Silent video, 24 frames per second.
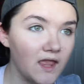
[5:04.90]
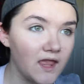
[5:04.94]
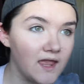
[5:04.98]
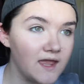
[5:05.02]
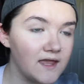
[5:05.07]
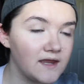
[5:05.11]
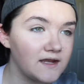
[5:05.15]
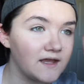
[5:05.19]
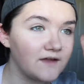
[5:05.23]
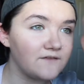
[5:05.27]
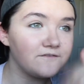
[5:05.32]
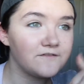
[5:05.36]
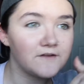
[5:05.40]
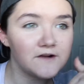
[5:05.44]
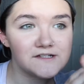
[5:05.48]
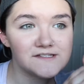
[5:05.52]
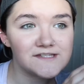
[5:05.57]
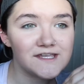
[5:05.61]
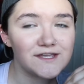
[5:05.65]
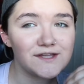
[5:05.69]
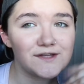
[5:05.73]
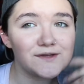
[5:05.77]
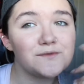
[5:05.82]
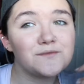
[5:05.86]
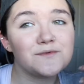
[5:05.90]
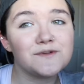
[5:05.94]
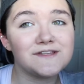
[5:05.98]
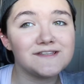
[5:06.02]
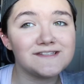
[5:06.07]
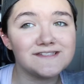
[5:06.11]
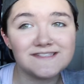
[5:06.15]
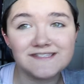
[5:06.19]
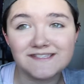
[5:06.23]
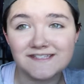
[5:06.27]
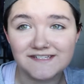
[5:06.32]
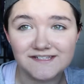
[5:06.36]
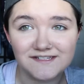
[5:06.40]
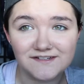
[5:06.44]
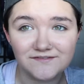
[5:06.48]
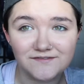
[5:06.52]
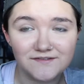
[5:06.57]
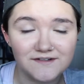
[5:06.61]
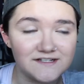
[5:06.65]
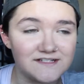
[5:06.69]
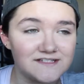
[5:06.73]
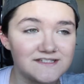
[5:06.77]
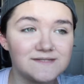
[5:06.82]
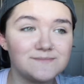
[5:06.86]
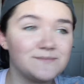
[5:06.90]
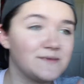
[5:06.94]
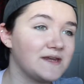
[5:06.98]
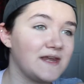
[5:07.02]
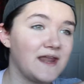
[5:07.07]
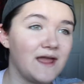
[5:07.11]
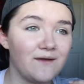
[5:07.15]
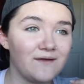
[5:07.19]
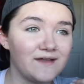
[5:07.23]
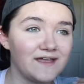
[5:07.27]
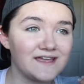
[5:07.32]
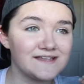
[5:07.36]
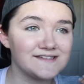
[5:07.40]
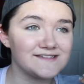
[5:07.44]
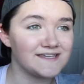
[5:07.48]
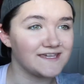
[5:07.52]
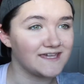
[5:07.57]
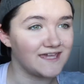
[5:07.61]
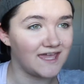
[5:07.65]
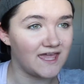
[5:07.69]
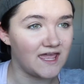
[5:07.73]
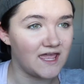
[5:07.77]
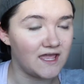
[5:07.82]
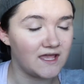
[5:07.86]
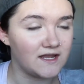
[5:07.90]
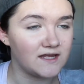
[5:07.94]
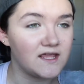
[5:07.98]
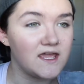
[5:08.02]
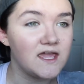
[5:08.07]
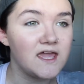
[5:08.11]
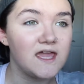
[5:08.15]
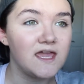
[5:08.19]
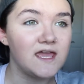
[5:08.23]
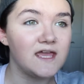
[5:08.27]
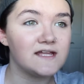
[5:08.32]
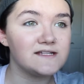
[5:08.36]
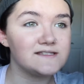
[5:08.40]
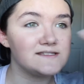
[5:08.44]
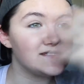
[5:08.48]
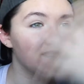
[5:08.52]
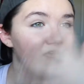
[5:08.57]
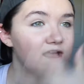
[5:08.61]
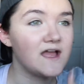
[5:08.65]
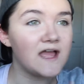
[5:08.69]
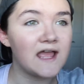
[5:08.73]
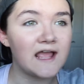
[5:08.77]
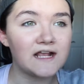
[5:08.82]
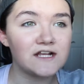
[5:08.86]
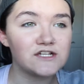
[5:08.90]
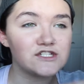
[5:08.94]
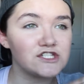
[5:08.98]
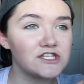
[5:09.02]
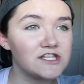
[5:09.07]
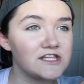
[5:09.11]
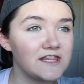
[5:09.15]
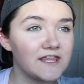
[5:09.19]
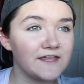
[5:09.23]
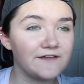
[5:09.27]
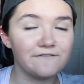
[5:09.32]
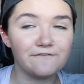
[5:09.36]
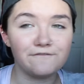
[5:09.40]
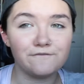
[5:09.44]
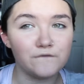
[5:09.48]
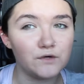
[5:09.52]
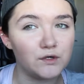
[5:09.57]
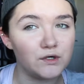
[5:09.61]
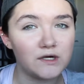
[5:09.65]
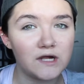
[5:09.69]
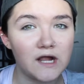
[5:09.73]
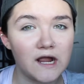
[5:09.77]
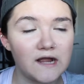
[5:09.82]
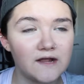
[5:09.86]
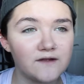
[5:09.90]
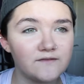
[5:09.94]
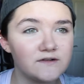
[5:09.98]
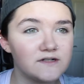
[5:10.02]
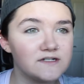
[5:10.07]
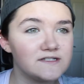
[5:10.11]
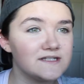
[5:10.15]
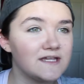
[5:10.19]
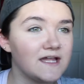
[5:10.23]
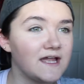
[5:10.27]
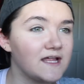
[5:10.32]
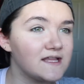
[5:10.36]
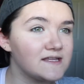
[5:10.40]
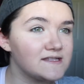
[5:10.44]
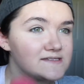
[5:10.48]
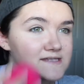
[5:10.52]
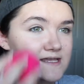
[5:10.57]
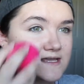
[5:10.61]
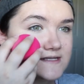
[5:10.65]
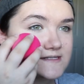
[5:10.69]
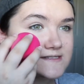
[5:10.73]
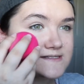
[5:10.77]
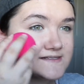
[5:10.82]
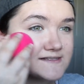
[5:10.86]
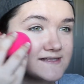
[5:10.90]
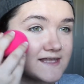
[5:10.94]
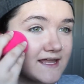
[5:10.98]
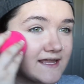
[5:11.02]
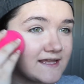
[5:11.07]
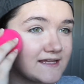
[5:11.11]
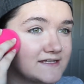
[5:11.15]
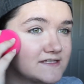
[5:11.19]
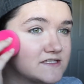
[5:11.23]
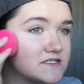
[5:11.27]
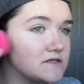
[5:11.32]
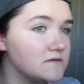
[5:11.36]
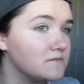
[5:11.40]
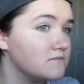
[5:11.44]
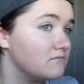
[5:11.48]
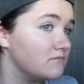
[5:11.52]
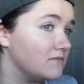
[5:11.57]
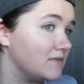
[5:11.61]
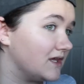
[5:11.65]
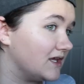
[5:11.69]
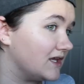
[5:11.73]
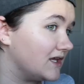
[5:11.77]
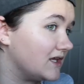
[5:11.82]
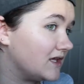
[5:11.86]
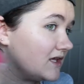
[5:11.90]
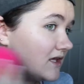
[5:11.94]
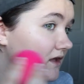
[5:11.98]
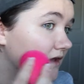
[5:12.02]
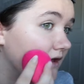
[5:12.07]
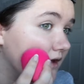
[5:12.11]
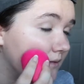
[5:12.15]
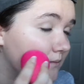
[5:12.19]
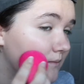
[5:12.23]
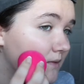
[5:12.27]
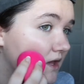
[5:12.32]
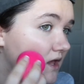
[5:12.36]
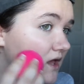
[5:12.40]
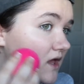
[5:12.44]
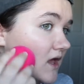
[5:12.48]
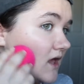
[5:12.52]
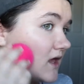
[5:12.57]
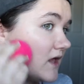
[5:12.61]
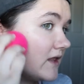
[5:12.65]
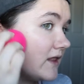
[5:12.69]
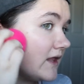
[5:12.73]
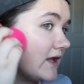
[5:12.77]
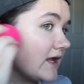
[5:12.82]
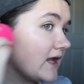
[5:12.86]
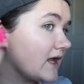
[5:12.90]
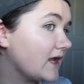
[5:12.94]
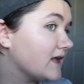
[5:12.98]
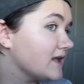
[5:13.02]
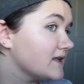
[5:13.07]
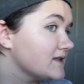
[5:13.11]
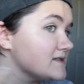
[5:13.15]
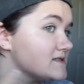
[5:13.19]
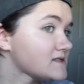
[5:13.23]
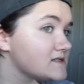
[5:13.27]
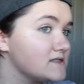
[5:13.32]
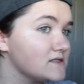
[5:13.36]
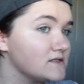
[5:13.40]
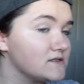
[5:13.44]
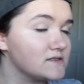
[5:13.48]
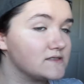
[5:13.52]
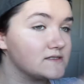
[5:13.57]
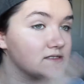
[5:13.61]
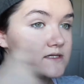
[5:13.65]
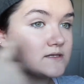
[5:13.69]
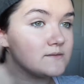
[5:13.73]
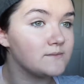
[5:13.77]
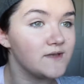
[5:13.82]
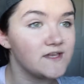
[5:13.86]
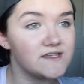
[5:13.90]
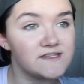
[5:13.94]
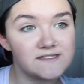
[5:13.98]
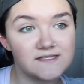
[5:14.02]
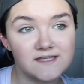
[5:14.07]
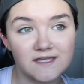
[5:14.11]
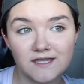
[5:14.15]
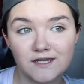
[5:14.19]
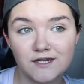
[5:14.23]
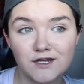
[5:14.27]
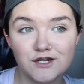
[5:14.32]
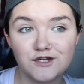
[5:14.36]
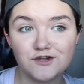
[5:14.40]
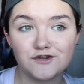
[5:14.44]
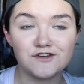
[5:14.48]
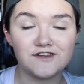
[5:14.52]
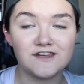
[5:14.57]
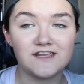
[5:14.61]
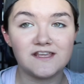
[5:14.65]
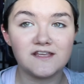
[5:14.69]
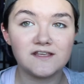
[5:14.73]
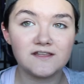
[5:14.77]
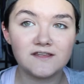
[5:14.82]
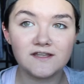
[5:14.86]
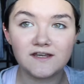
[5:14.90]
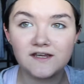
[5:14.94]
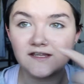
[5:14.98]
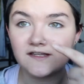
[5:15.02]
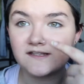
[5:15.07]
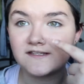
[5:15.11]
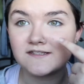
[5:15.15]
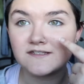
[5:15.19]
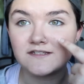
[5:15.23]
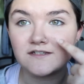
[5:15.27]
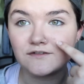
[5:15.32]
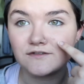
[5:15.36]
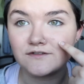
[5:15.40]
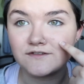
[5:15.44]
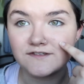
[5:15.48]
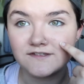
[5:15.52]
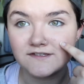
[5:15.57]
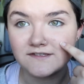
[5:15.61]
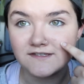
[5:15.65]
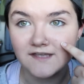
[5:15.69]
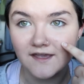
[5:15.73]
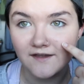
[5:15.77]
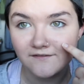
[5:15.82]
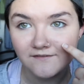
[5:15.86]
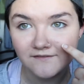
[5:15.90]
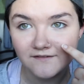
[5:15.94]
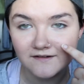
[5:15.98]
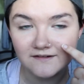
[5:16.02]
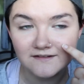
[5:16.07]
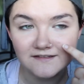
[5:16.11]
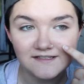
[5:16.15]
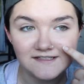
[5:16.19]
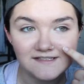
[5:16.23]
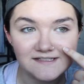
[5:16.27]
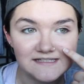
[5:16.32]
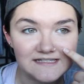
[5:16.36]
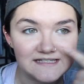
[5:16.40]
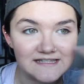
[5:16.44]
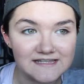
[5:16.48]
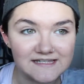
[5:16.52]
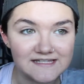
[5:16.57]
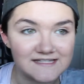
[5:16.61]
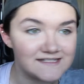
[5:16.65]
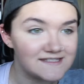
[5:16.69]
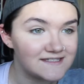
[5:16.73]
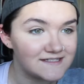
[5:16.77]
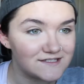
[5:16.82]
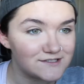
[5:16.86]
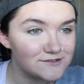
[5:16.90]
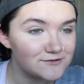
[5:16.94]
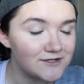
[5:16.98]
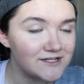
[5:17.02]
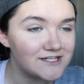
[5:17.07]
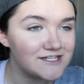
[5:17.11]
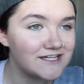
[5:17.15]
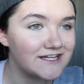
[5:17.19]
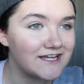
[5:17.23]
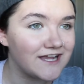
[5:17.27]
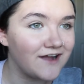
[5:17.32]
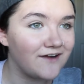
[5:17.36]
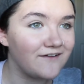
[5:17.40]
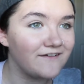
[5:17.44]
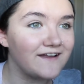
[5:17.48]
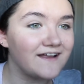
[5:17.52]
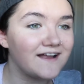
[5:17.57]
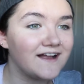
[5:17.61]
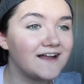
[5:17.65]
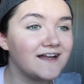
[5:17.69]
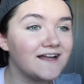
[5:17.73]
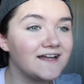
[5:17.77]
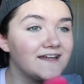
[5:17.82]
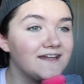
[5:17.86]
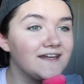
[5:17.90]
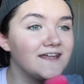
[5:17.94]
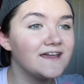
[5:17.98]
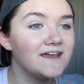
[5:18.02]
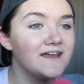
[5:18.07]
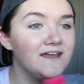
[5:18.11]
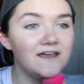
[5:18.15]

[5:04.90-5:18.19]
And at first I couldn't really see a difference, but now I guess I can. It's not actually like full coverage. I'd say it's light to medium. Like I can still see my skin underneath, and I can still definitely see this situation going on.